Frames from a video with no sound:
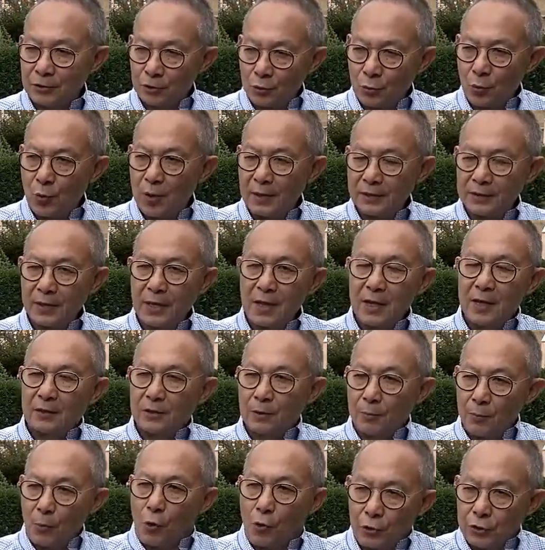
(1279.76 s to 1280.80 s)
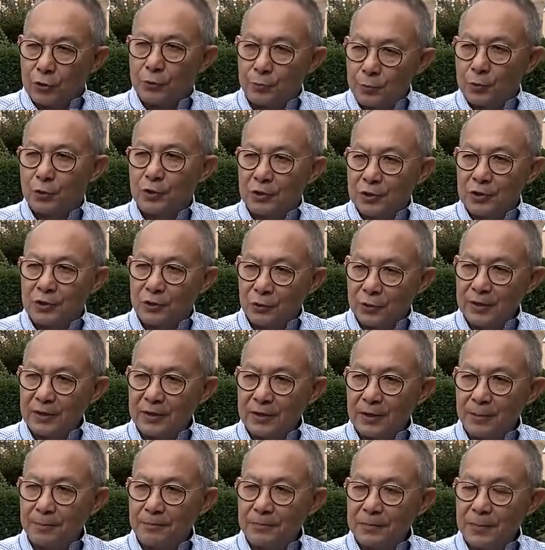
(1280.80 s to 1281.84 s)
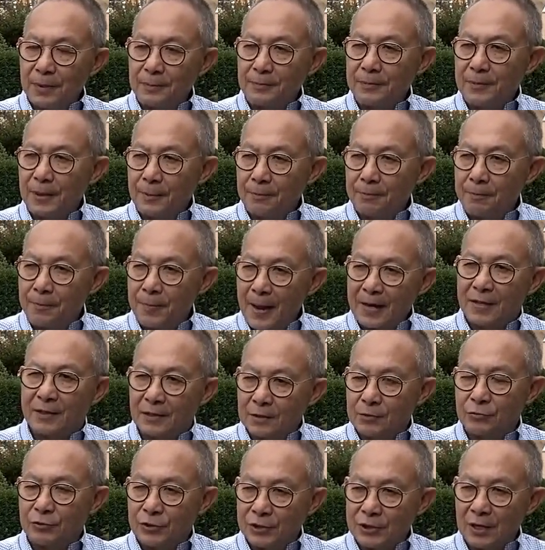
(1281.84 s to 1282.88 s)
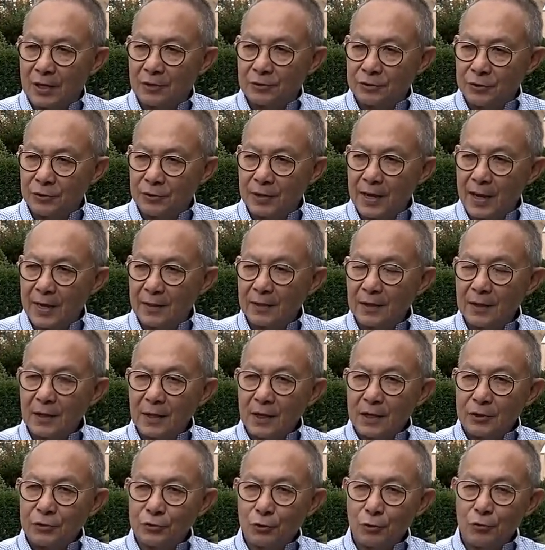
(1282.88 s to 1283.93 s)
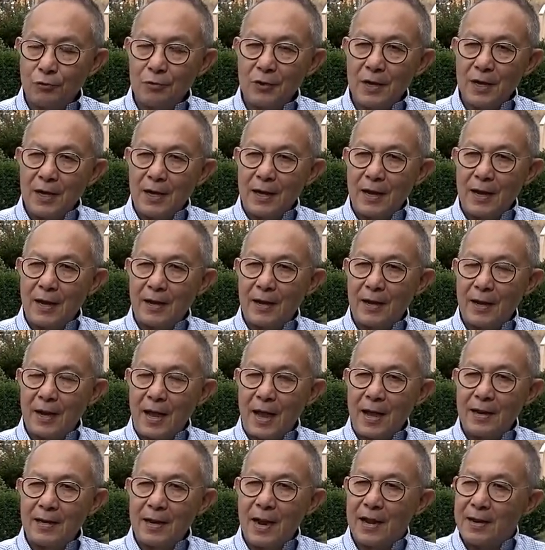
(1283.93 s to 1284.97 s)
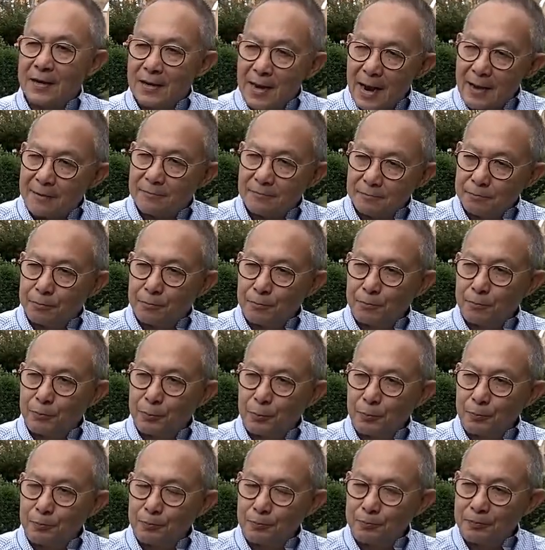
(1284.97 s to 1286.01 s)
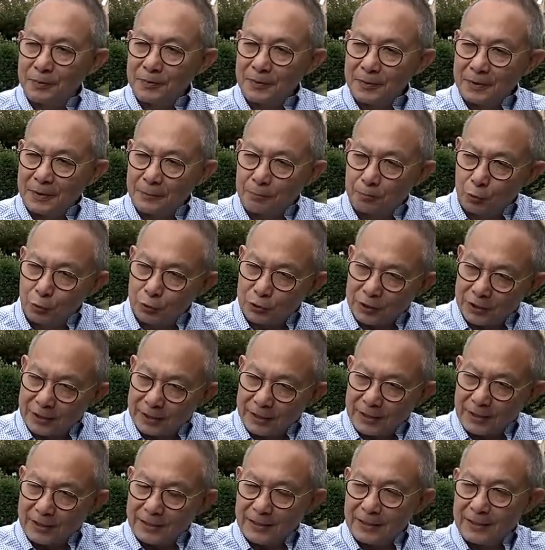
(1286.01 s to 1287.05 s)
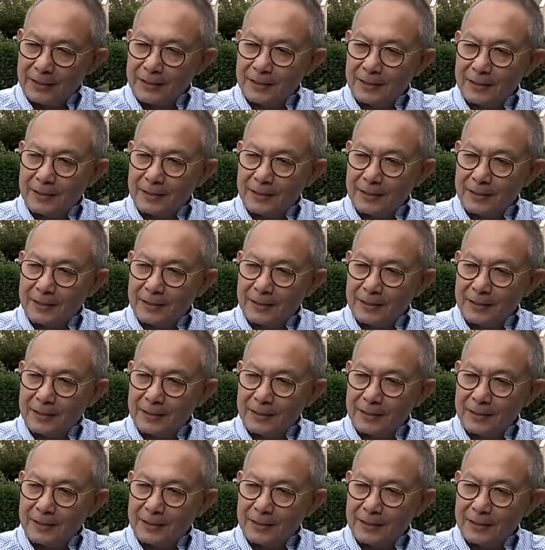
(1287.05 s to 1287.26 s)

you want. The more you put into it, the better the result you get. So and that puts the